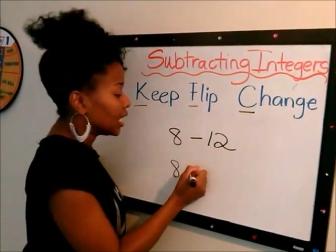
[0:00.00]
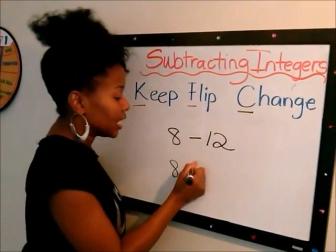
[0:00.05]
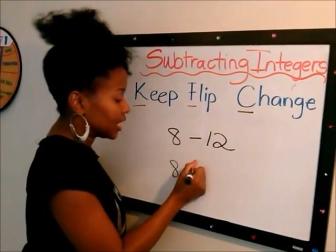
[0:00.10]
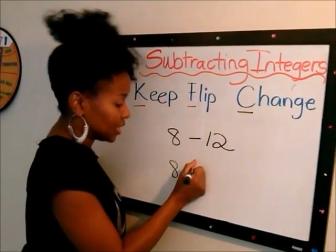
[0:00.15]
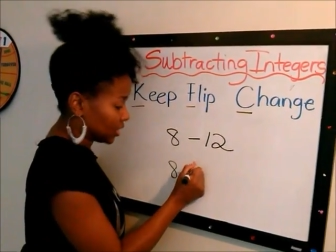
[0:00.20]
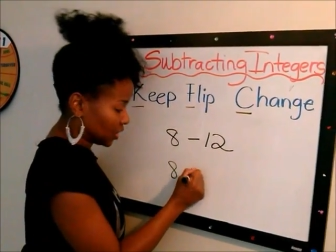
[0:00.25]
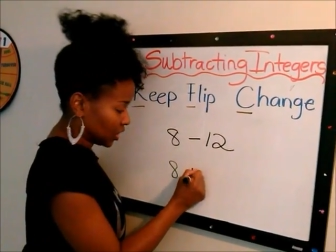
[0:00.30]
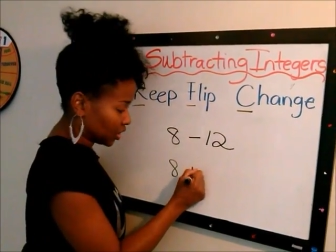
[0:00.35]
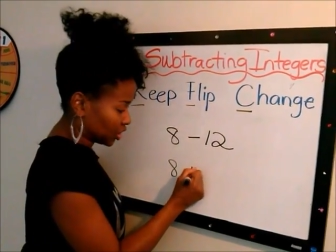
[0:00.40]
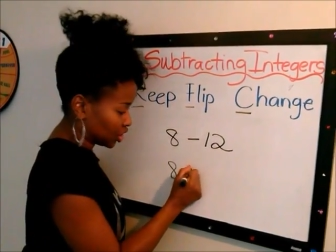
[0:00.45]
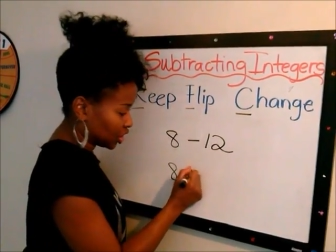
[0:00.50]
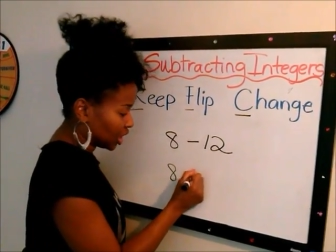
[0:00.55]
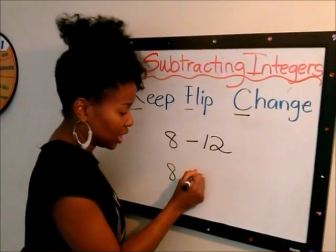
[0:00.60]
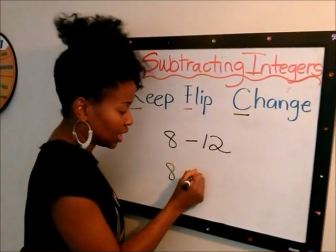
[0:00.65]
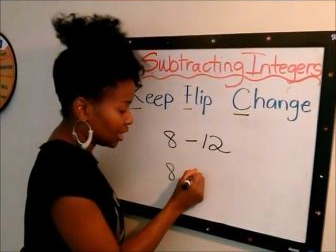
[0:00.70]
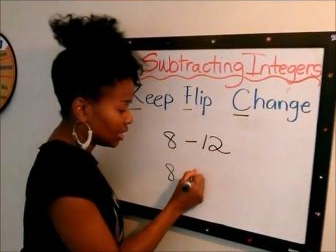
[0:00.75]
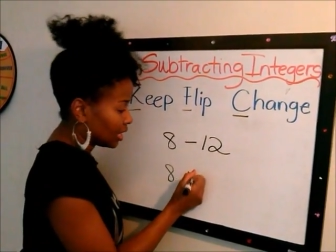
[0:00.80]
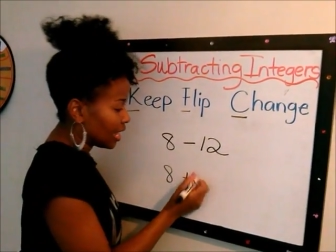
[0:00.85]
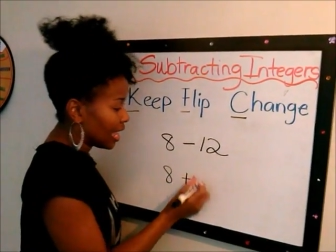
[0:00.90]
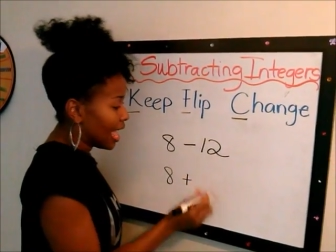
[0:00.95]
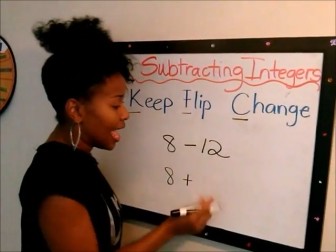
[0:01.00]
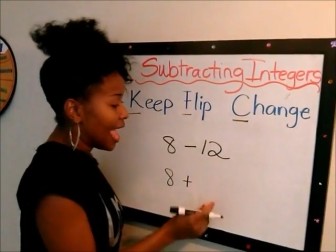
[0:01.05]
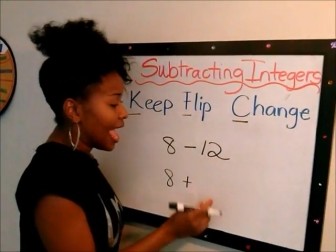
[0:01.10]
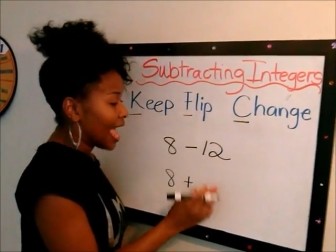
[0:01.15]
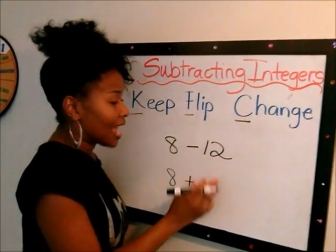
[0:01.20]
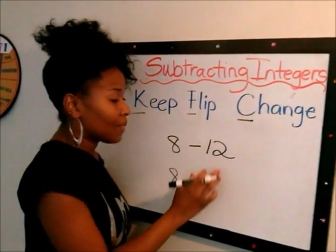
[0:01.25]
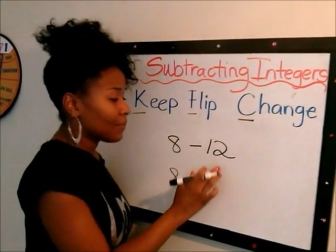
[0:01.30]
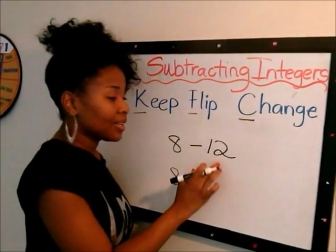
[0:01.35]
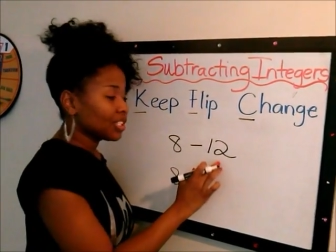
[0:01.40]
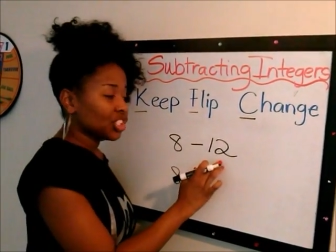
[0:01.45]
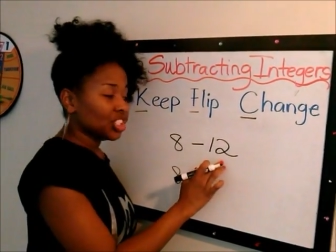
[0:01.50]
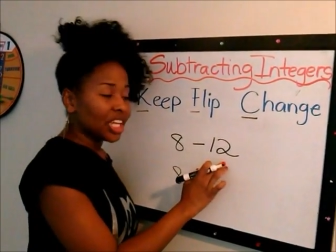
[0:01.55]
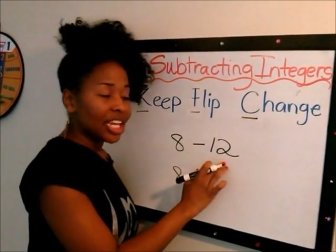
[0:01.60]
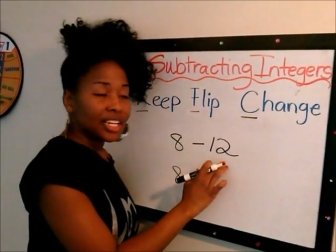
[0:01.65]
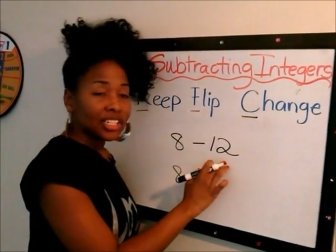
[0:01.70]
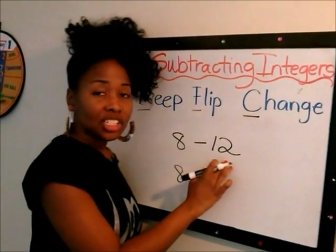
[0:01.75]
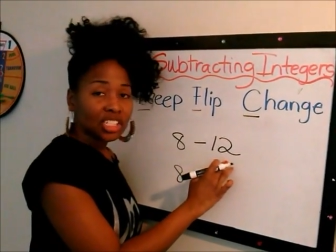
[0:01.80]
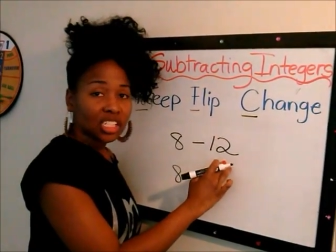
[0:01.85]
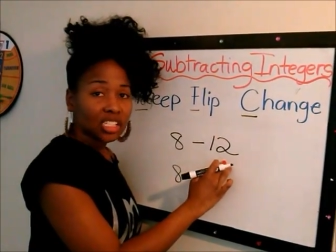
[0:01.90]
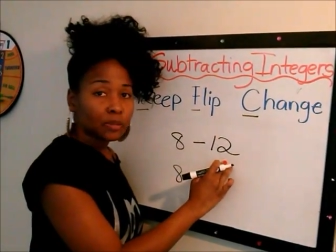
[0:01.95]
Addition and I'm going to
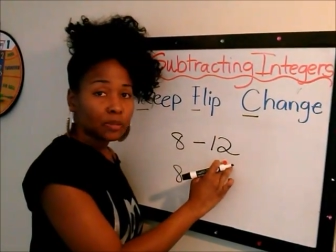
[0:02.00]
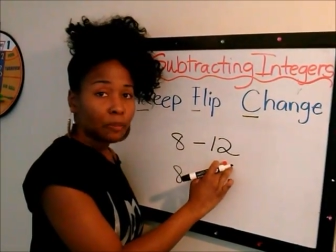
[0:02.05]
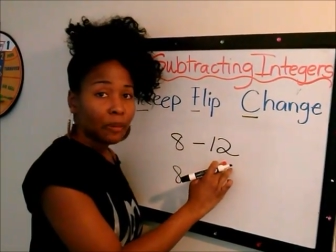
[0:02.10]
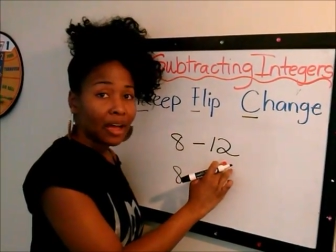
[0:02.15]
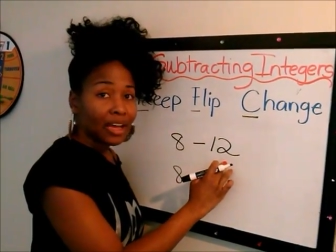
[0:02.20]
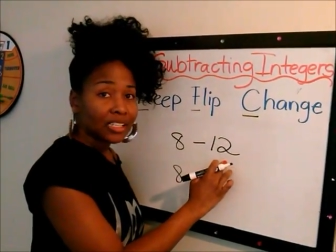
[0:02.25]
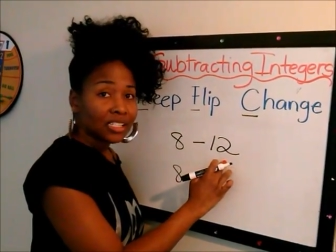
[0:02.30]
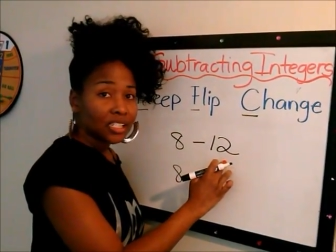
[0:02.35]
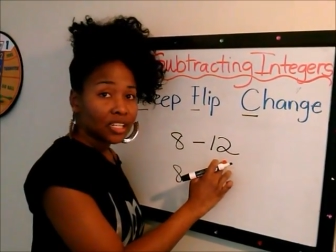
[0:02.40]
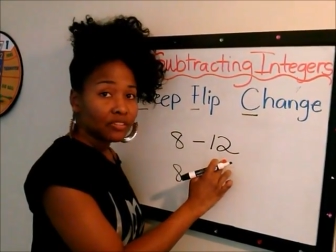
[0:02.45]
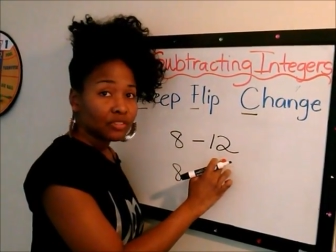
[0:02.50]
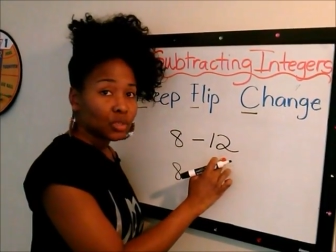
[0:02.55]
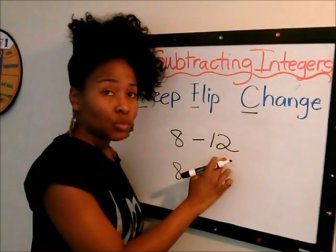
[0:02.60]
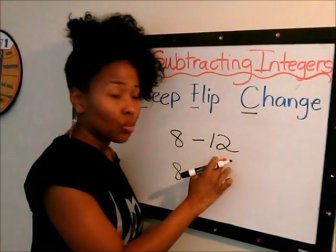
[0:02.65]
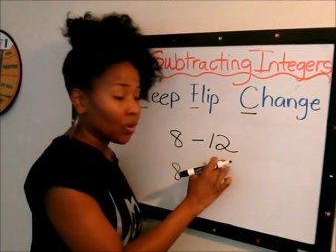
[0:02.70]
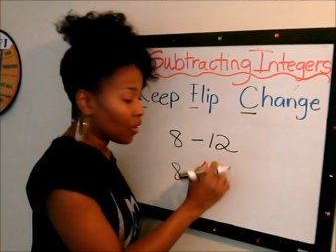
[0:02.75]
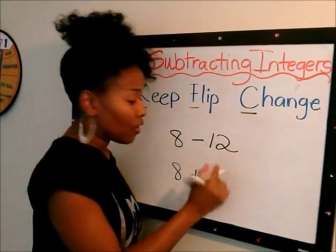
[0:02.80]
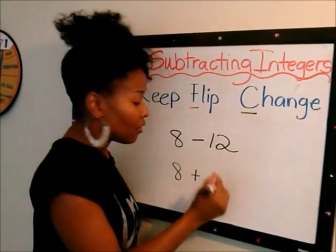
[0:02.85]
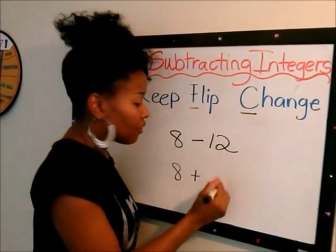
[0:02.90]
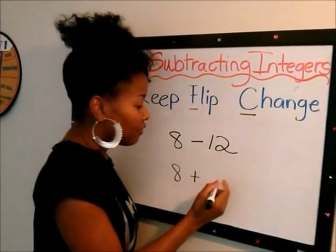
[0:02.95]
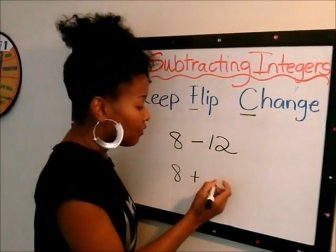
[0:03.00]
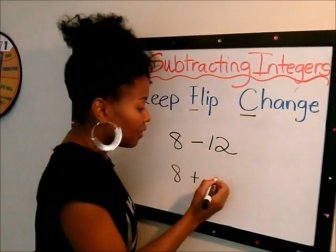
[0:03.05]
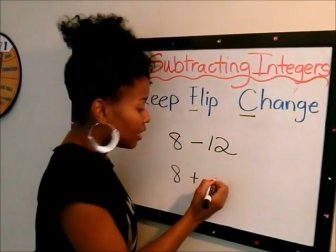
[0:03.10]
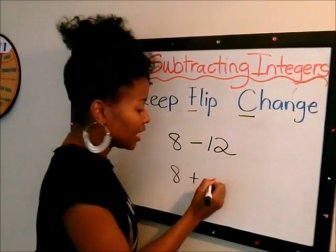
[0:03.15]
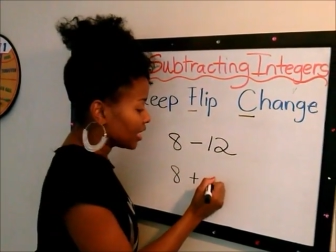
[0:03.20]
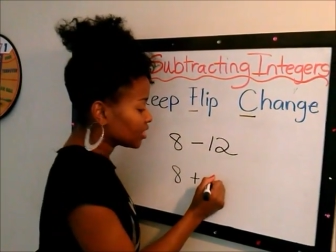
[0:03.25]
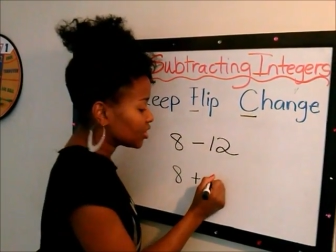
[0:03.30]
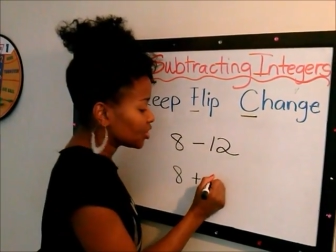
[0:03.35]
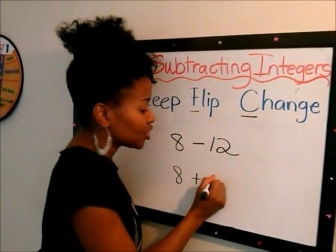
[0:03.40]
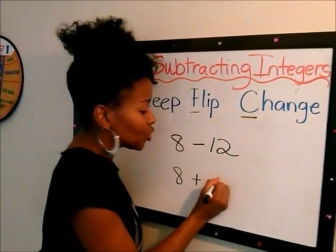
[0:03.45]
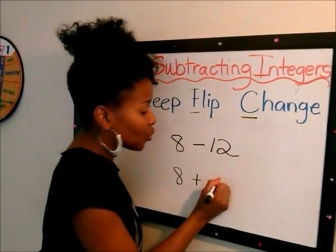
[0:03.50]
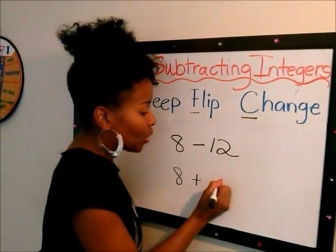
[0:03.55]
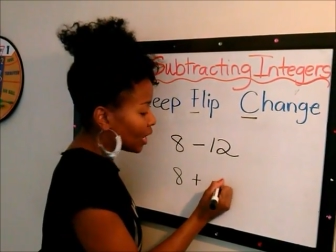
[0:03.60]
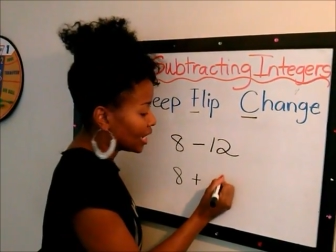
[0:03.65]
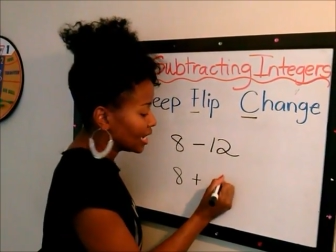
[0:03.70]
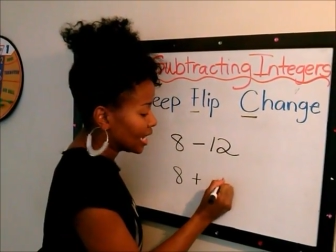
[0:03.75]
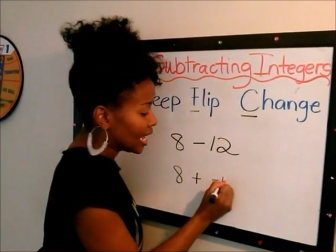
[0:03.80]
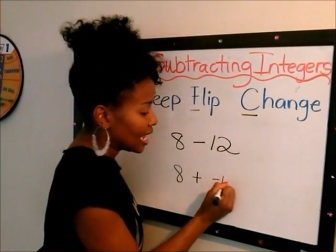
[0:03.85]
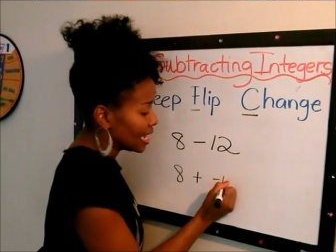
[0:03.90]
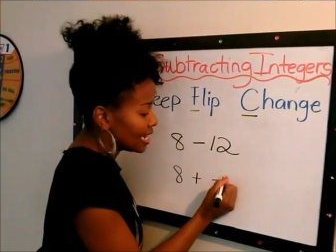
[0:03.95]
change this positive 12 into
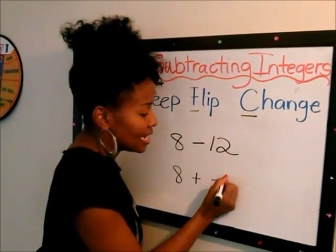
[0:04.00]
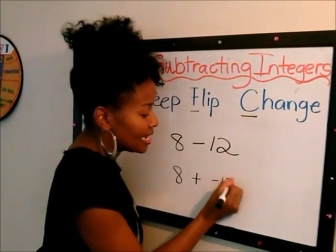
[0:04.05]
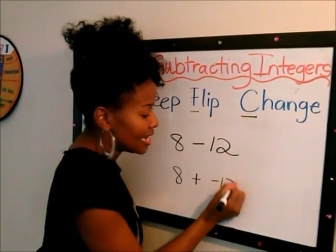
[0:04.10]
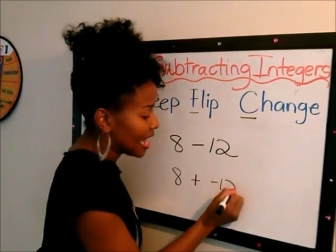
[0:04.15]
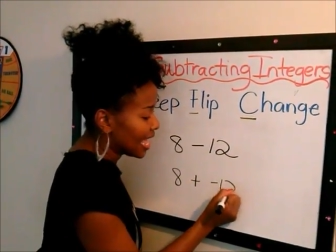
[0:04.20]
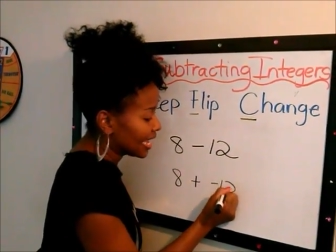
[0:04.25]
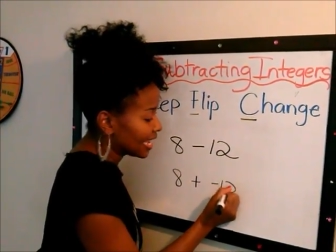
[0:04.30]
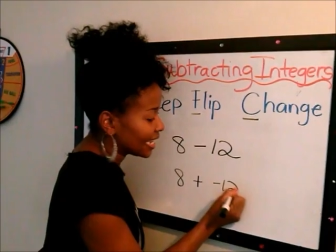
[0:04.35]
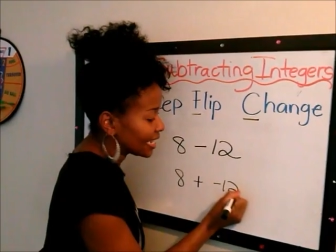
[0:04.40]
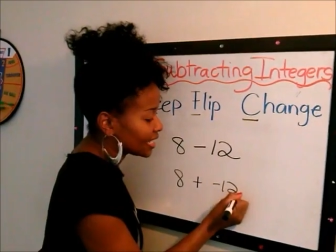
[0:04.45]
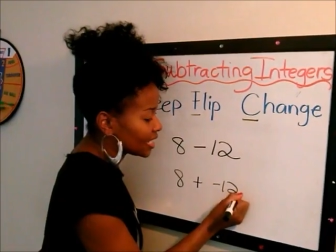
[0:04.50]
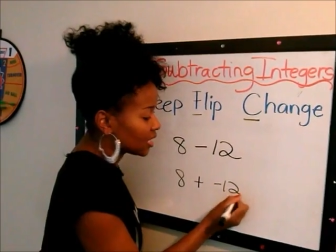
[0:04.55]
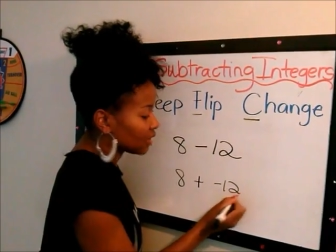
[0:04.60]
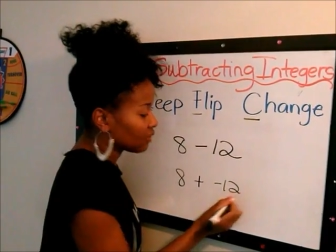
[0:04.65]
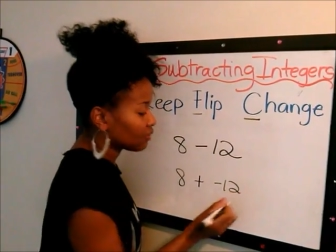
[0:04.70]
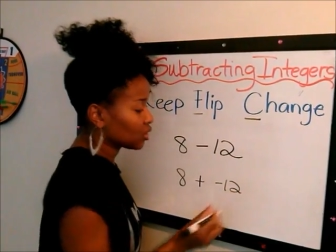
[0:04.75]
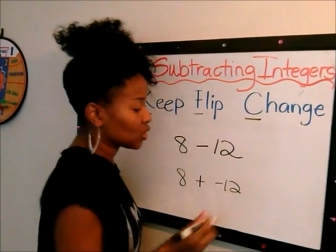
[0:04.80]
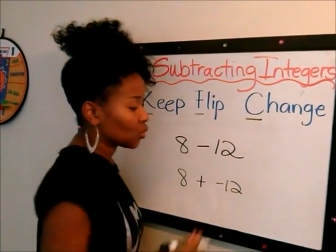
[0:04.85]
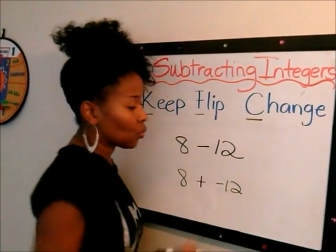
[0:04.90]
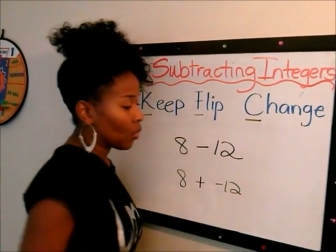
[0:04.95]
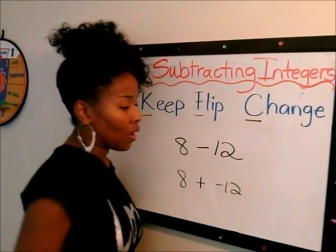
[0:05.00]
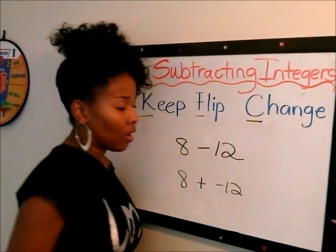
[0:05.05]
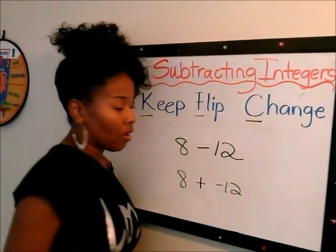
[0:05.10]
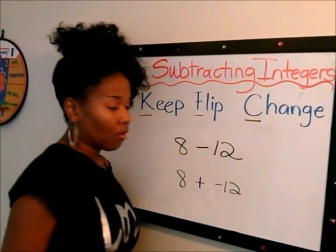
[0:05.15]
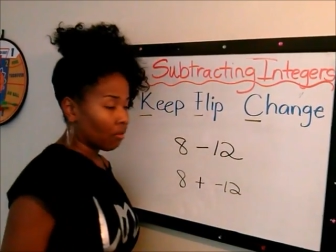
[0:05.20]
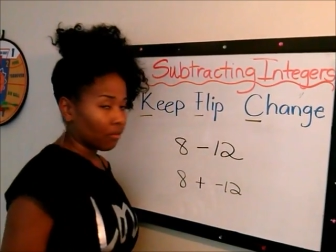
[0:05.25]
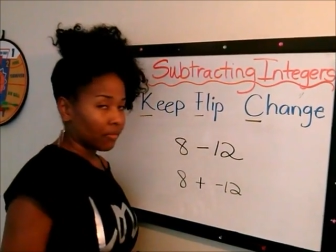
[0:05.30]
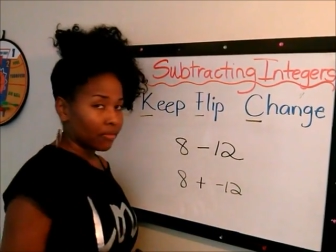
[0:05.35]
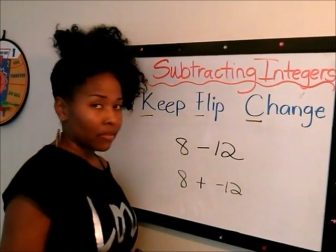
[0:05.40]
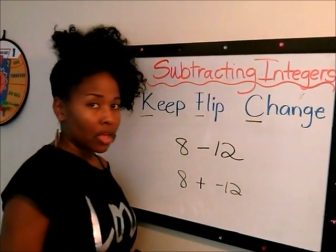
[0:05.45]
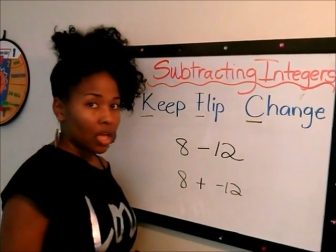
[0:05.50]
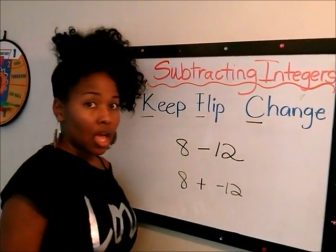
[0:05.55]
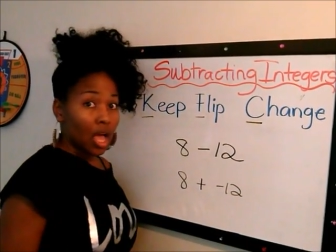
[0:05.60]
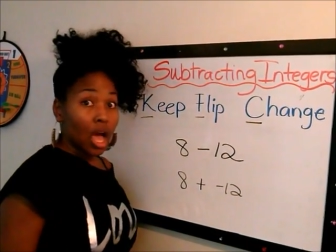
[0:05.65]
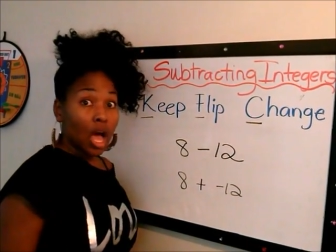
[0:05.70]
a negative 12.